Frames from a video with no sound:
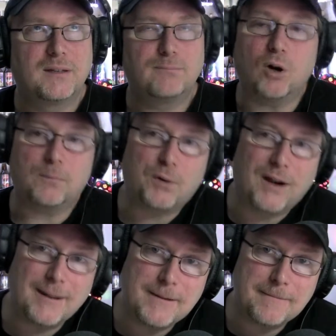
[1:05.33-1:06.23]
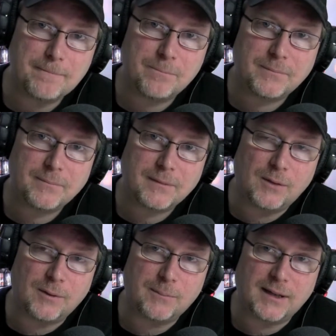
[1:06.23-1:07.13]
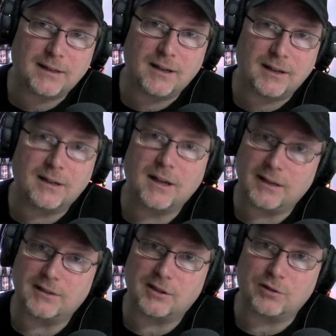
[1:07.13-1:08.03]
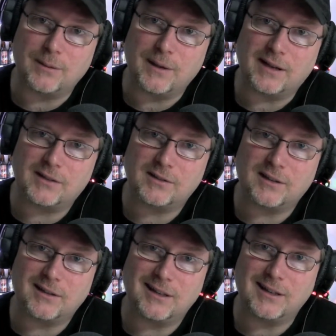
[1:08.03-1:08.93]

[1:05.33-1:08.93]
bulk prime it. I went back. I got the Cremax, the